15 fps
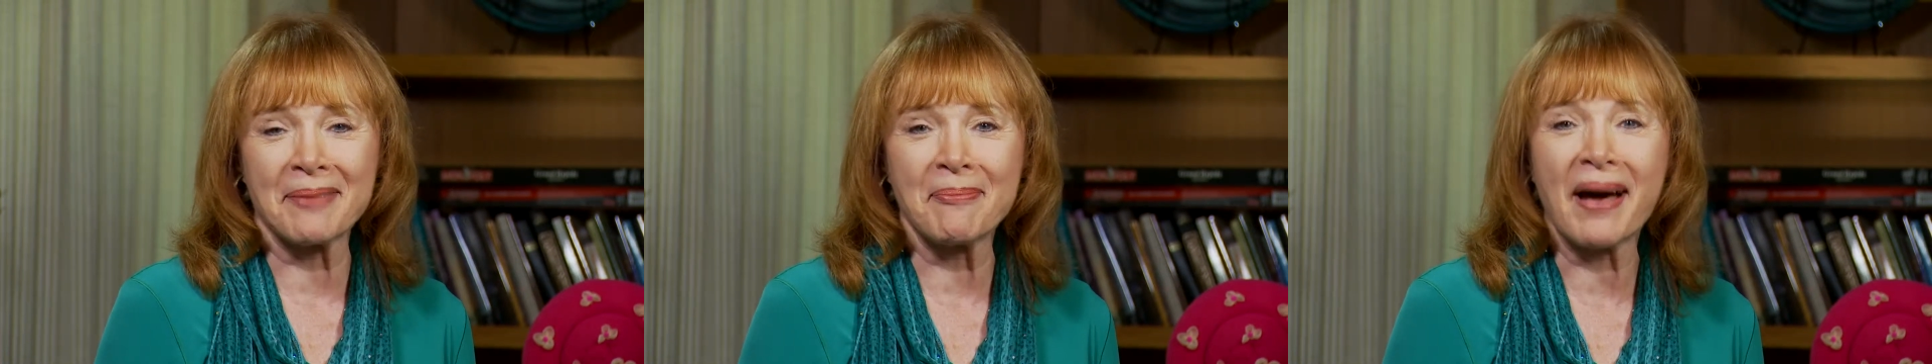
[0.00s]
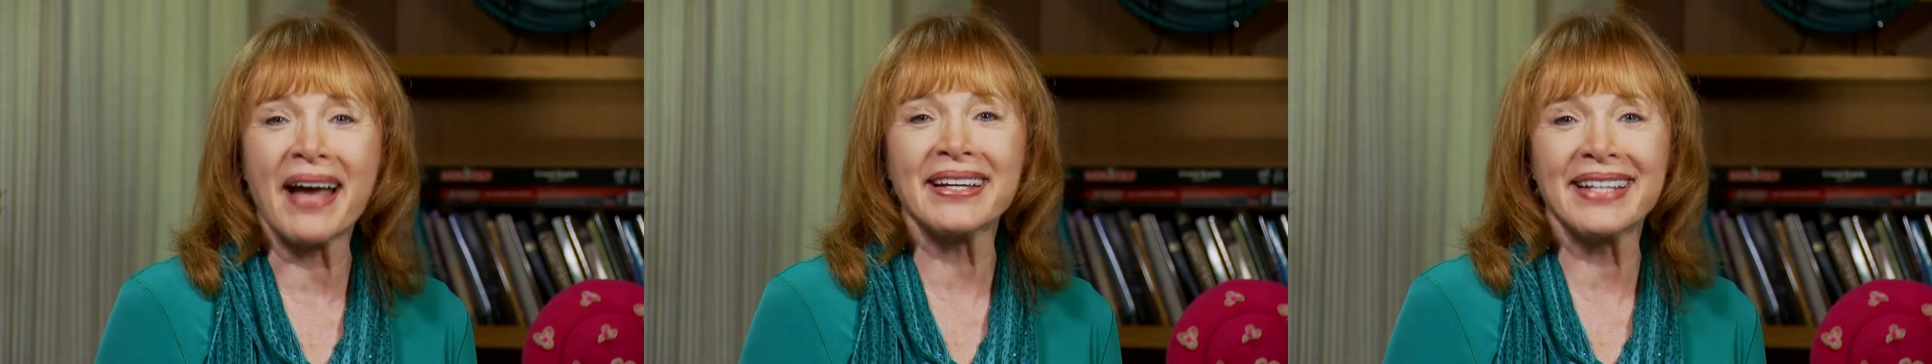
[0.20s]

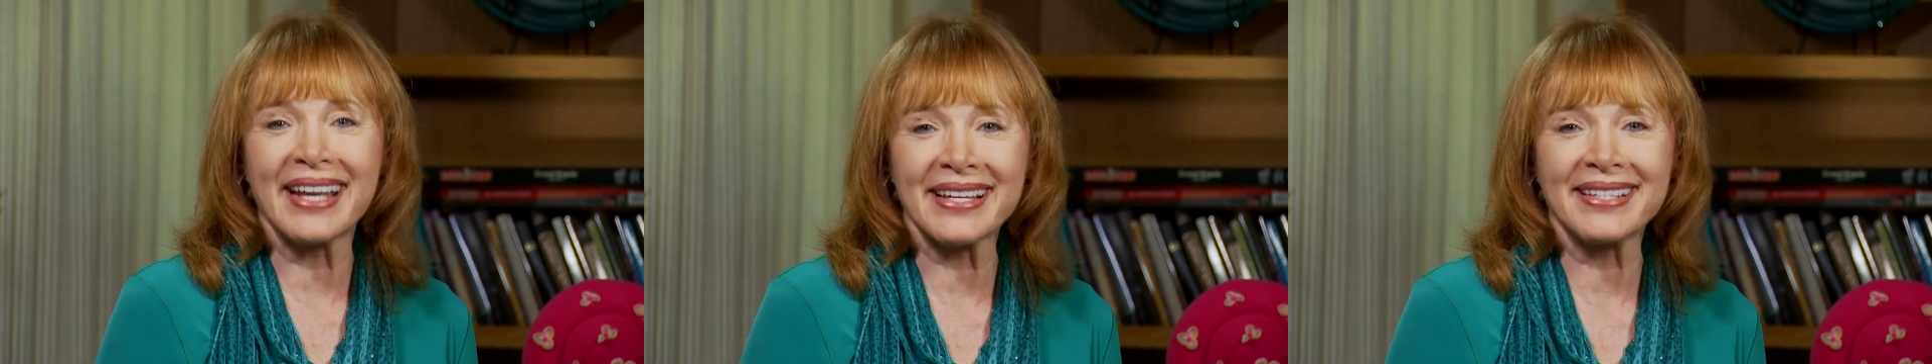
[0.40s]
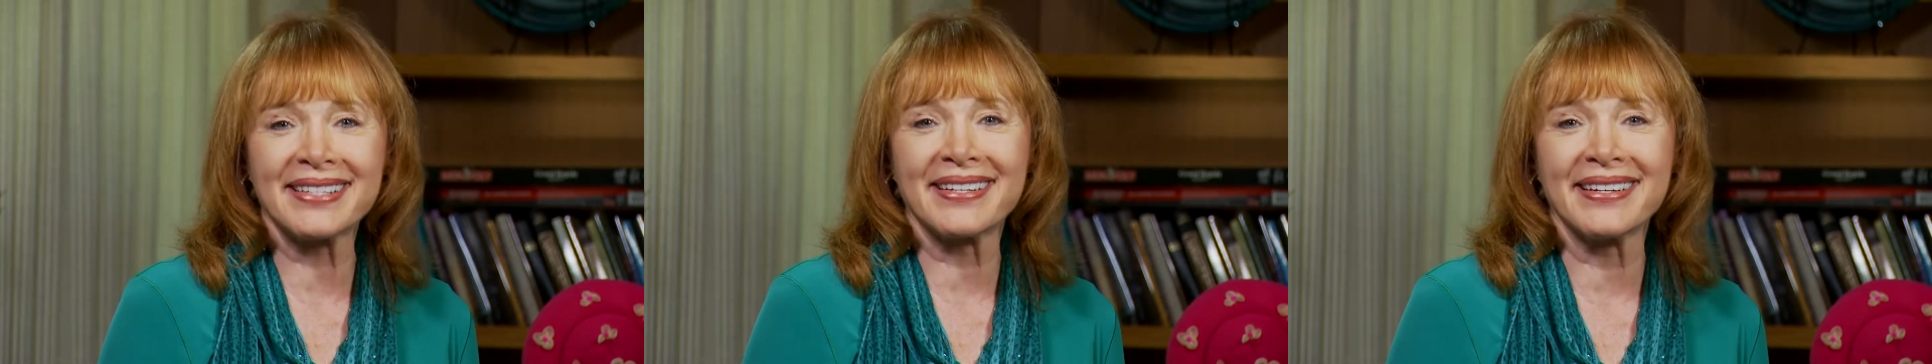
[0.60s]
and my
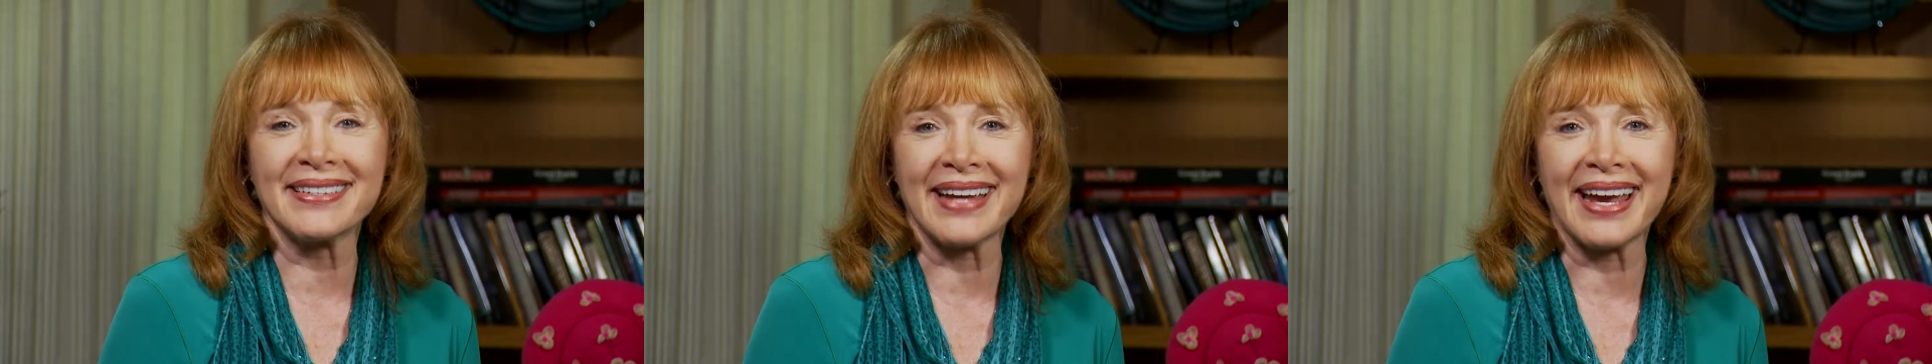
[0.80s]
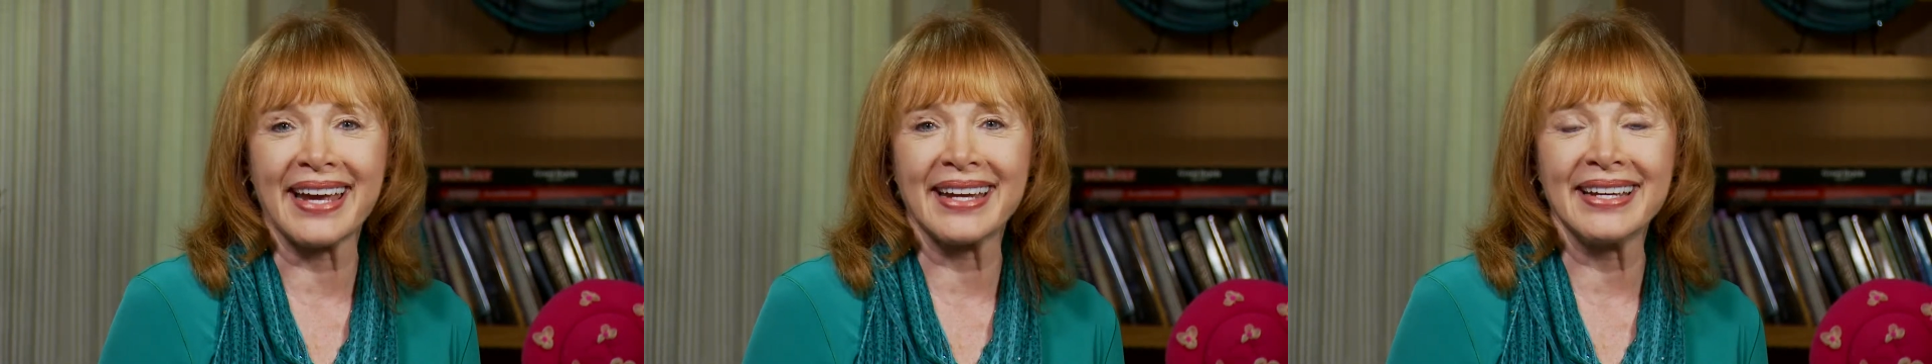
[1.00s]
guest
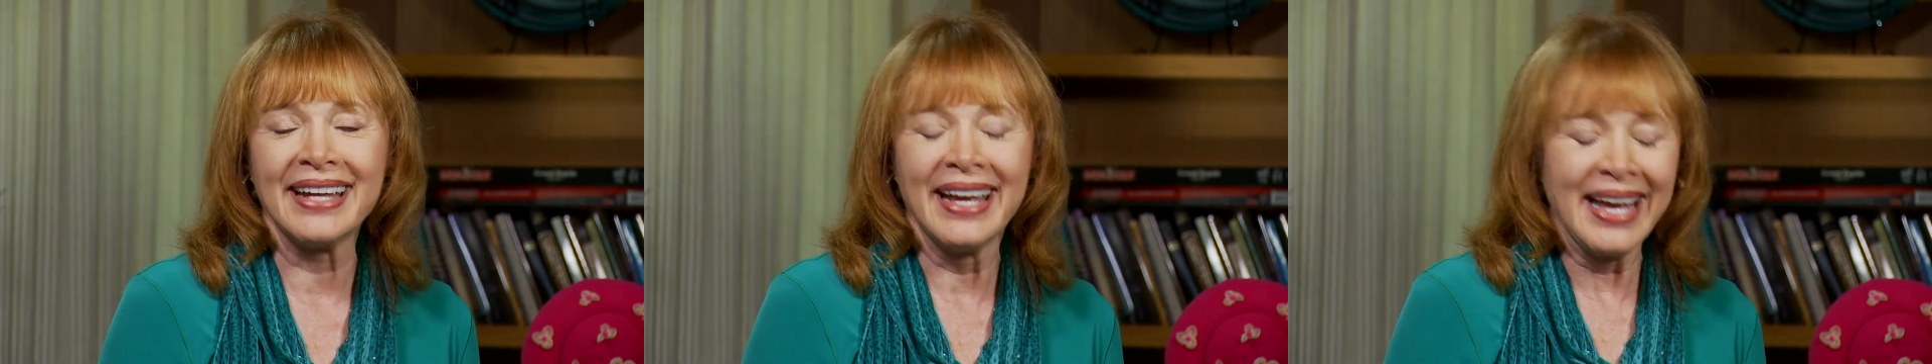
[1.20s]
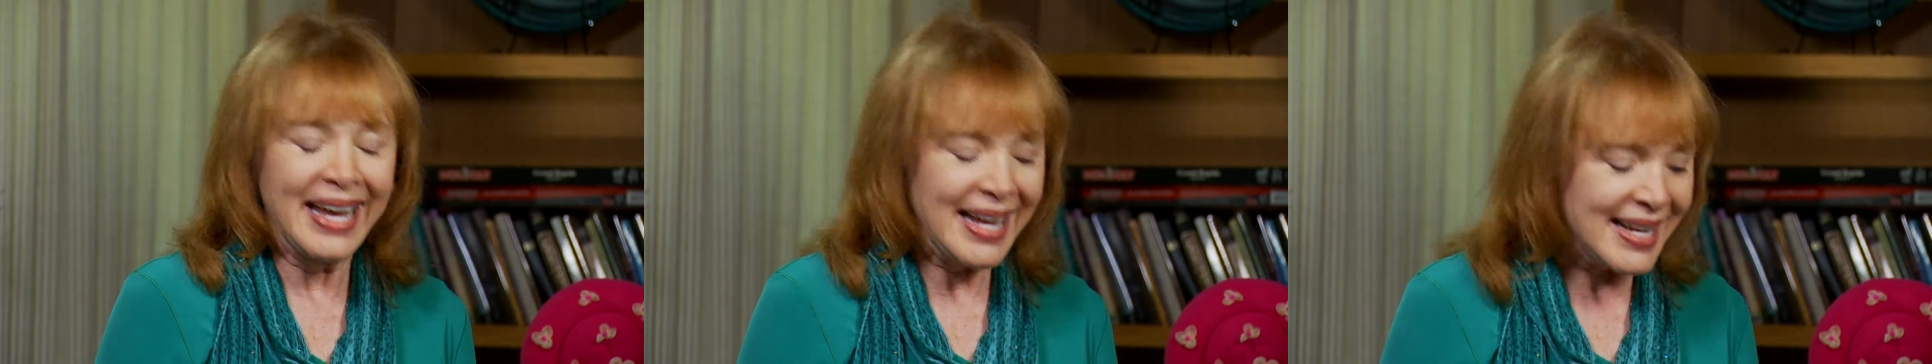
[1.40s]
today